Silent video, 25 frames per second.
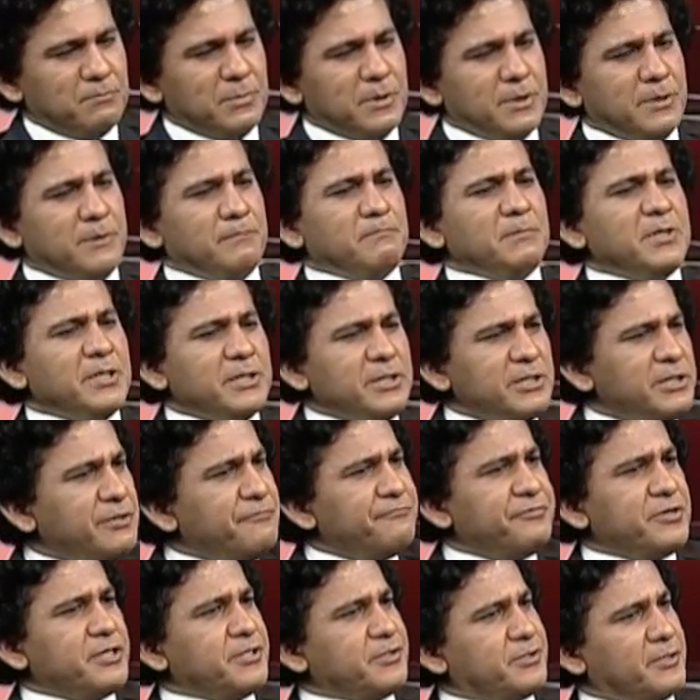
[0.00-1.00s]
in
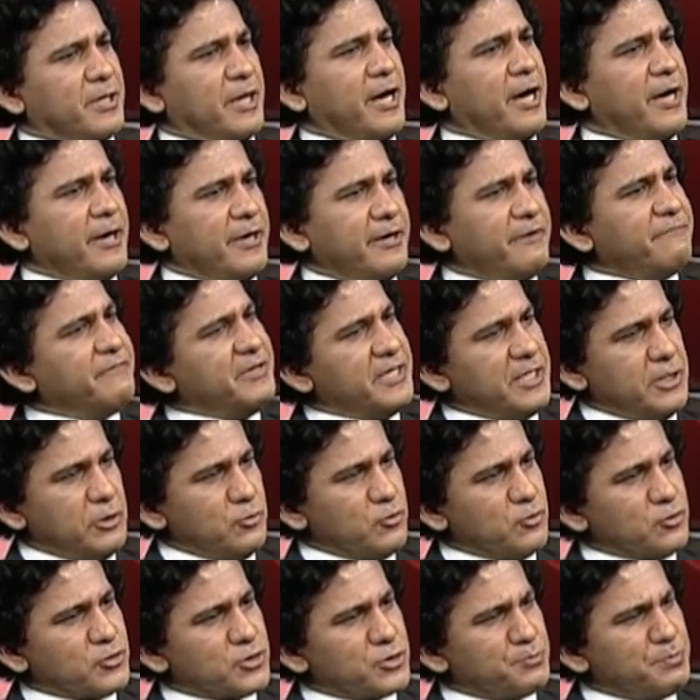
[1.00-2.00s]
different
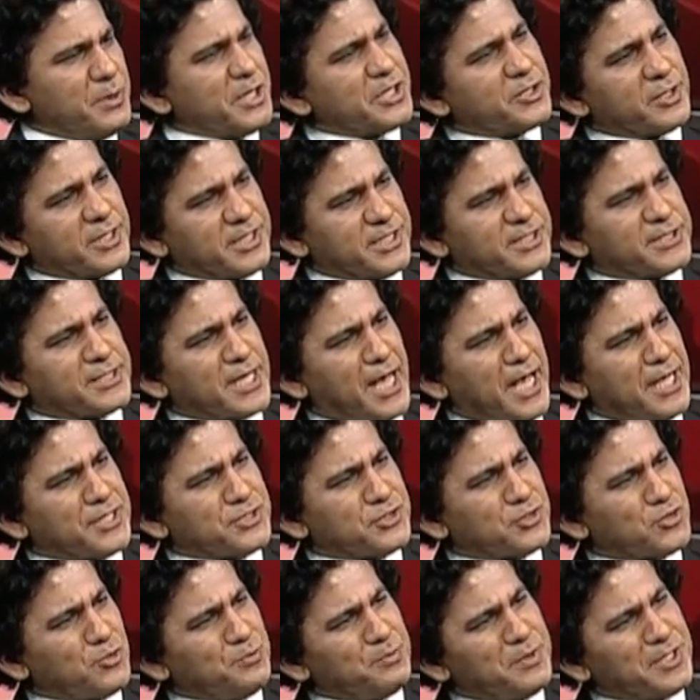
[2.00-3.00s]
avenues, being
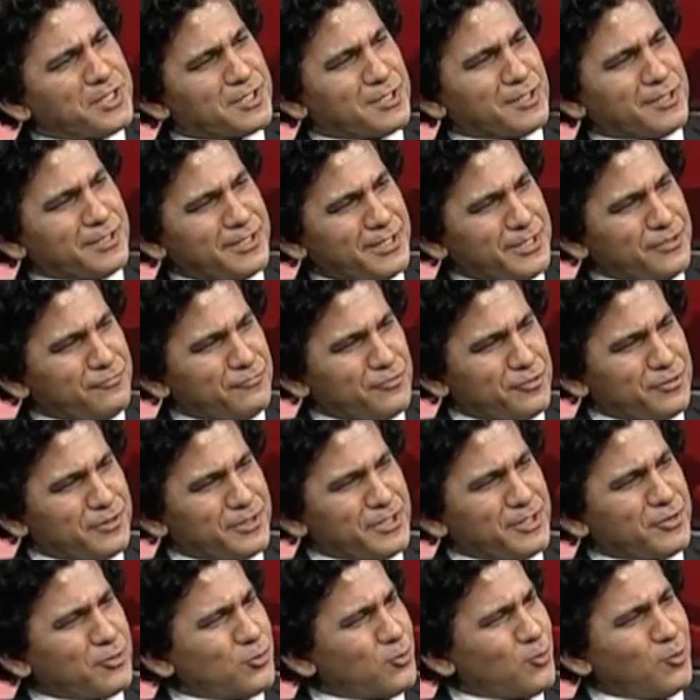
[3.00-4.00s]
criticized so bitterly for
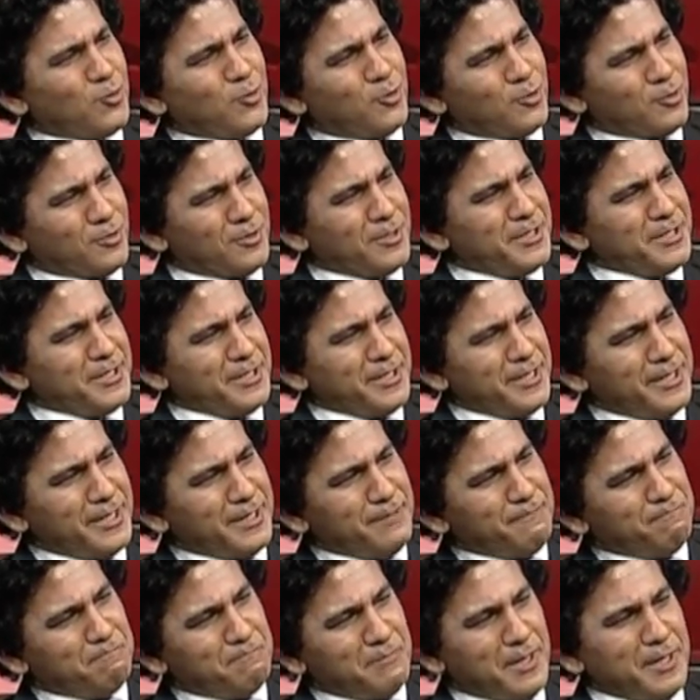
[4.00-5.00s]
their role
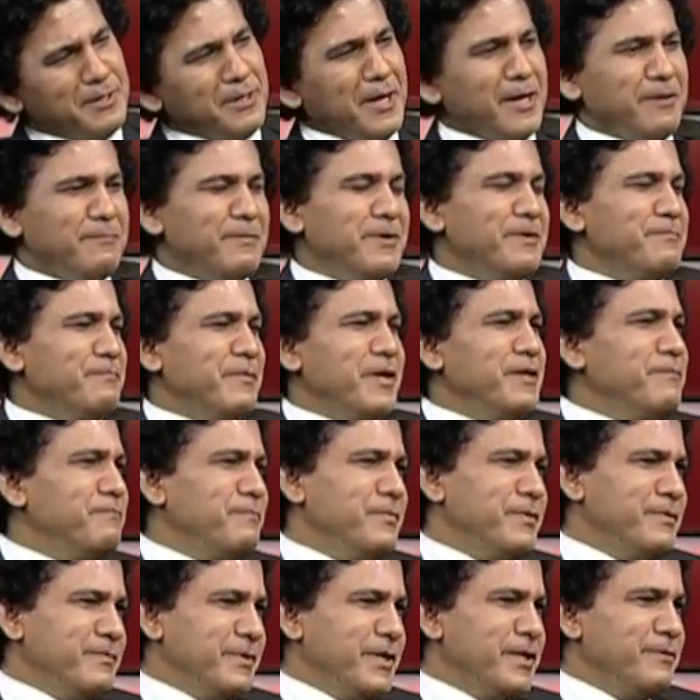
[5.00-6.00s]
in
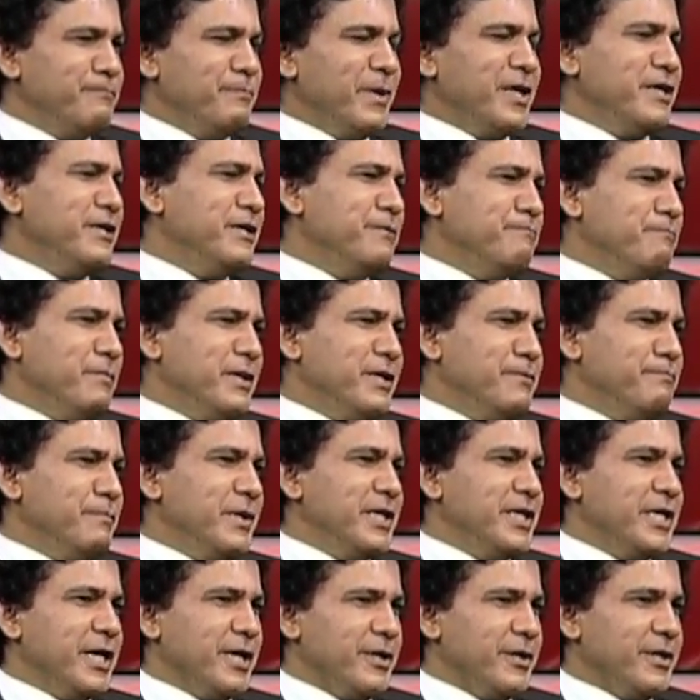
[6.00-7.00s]

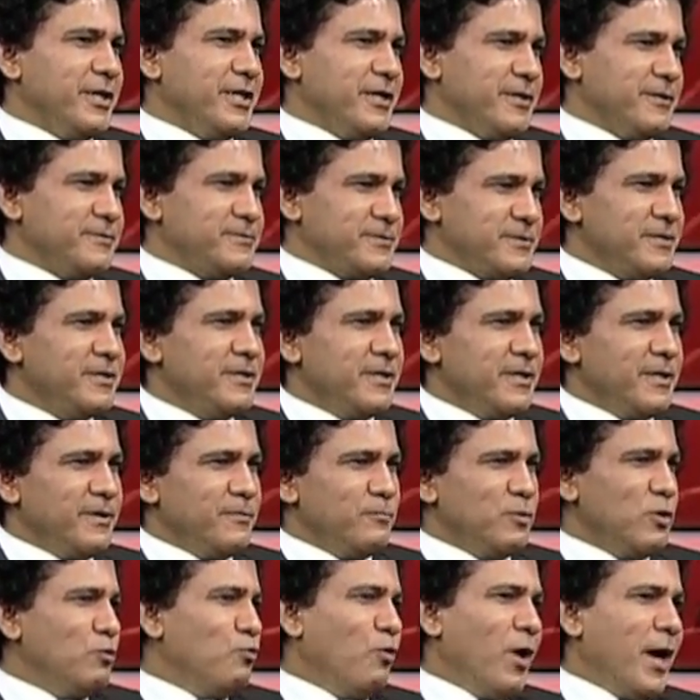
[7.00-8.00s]
many arenas.
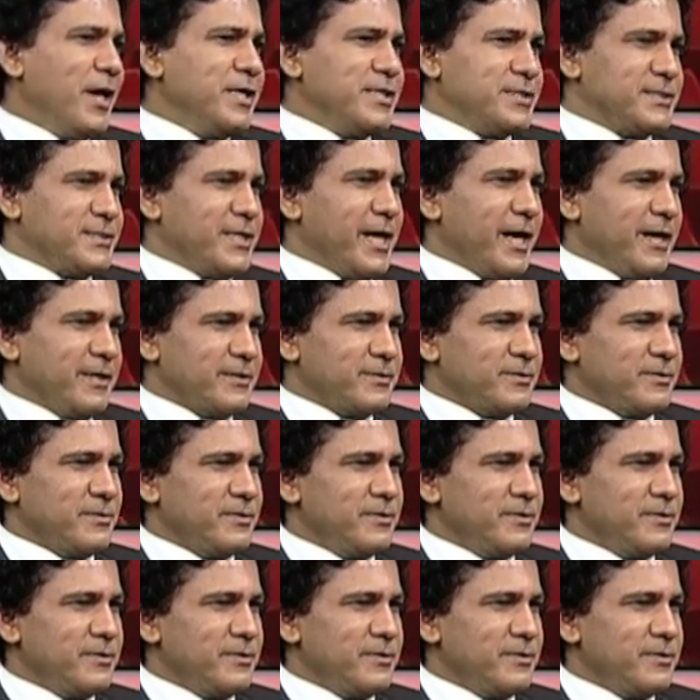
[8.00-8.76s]
But why is that?